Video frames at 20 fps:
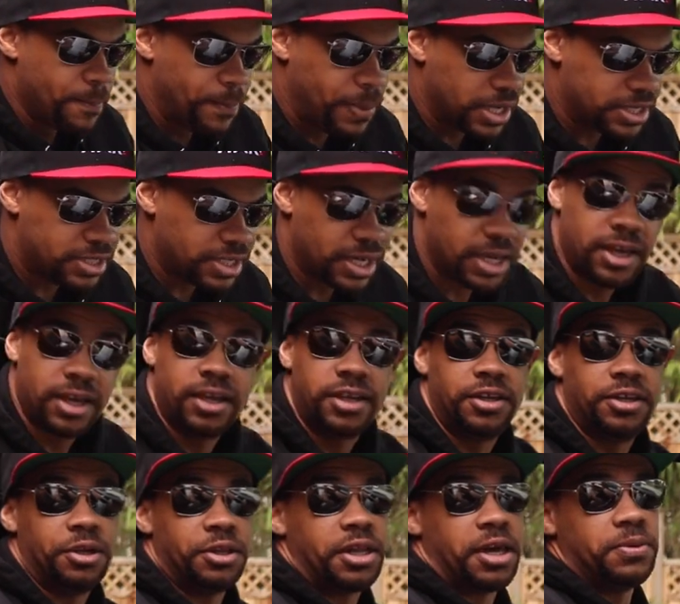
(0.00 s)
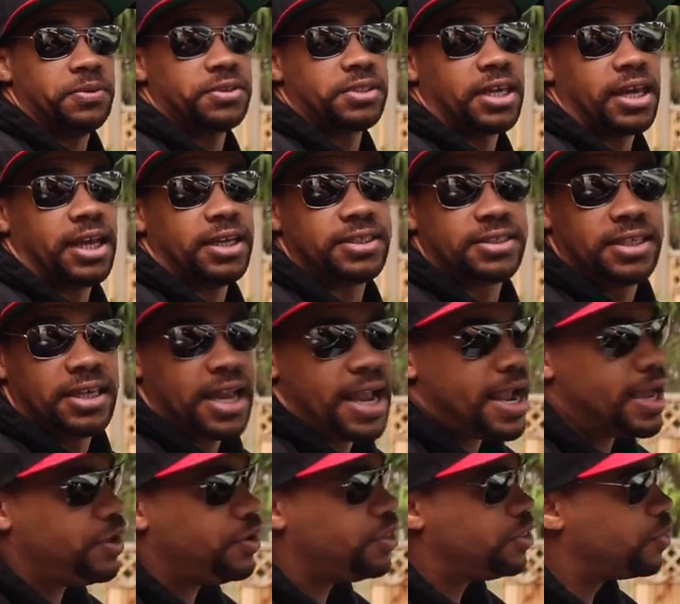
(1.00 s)
But, you know, that was the case.
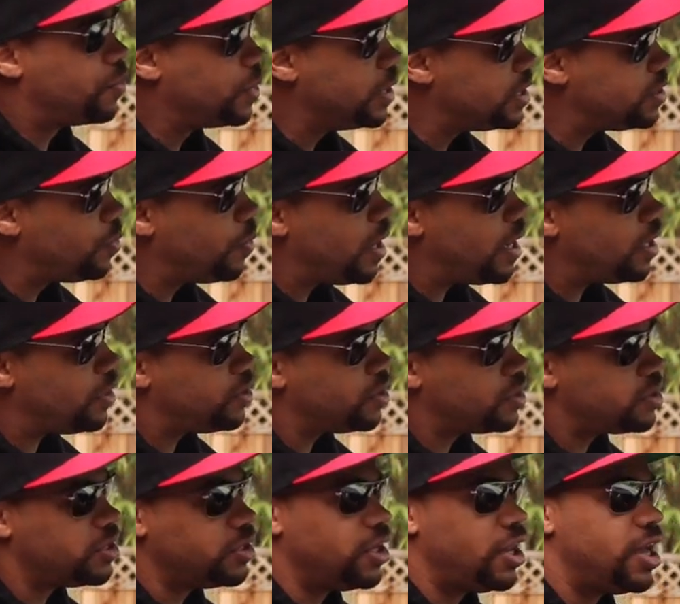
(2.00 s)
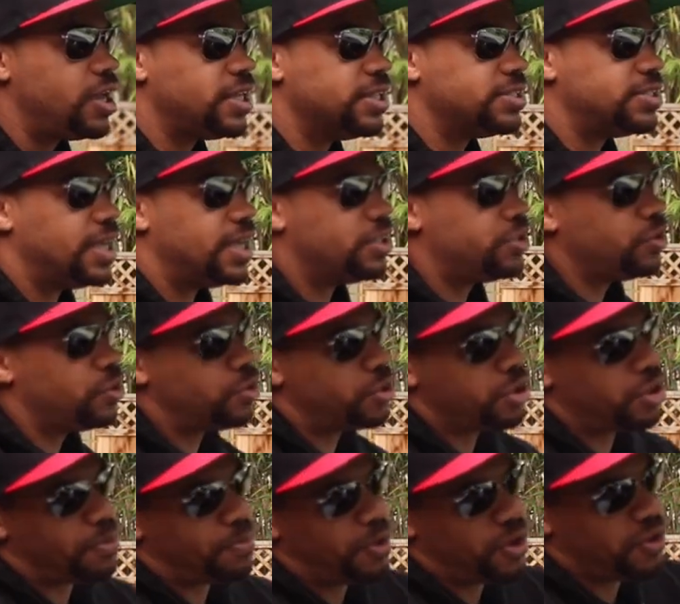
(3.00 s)
And the reason why it took so long is they had to
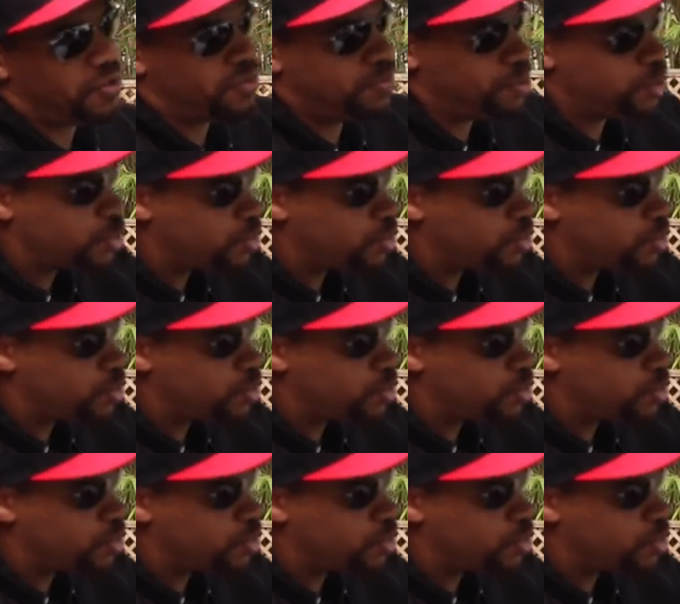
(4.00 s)
order the parts from